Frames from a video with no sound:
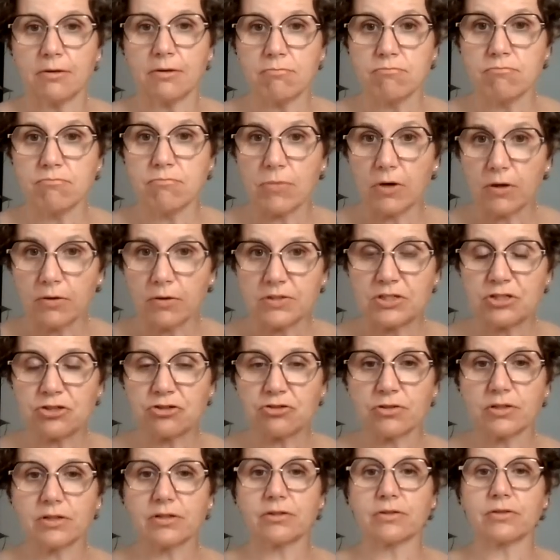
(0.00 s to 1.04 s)
most
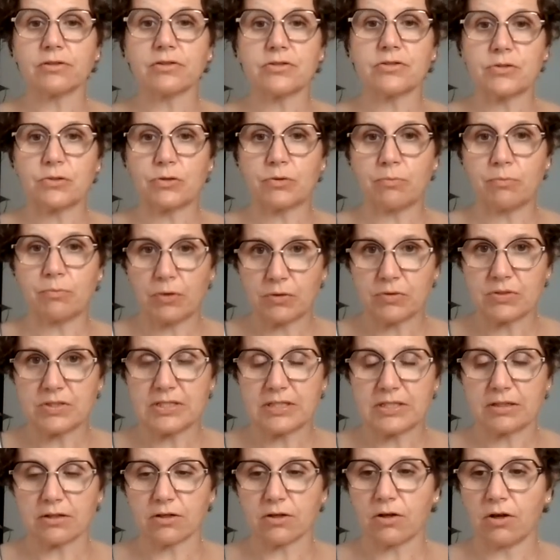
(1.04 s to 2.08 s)
triggered or
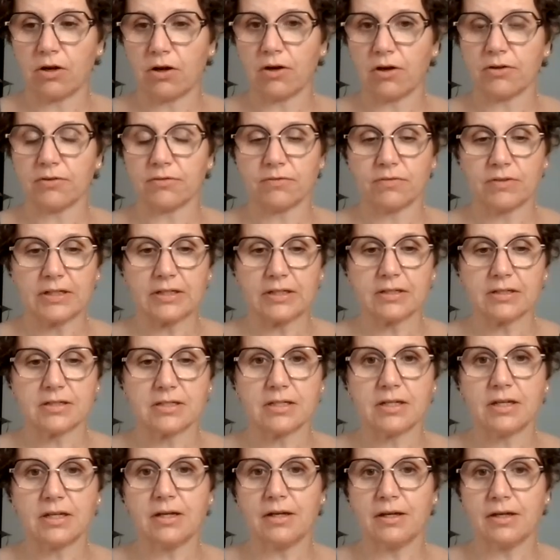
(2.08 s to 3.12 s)
most in
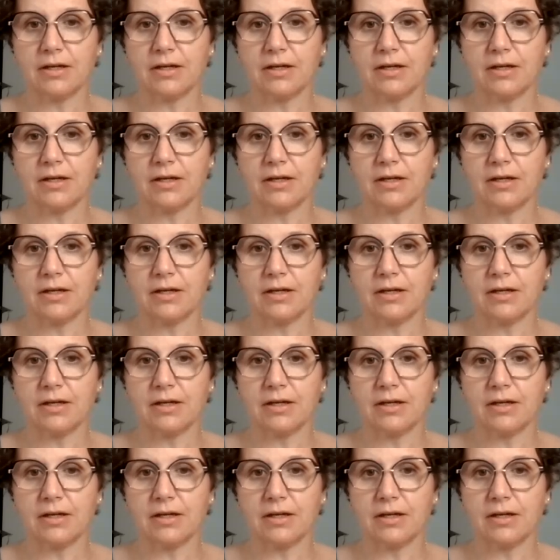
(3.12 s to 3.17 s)
conflict.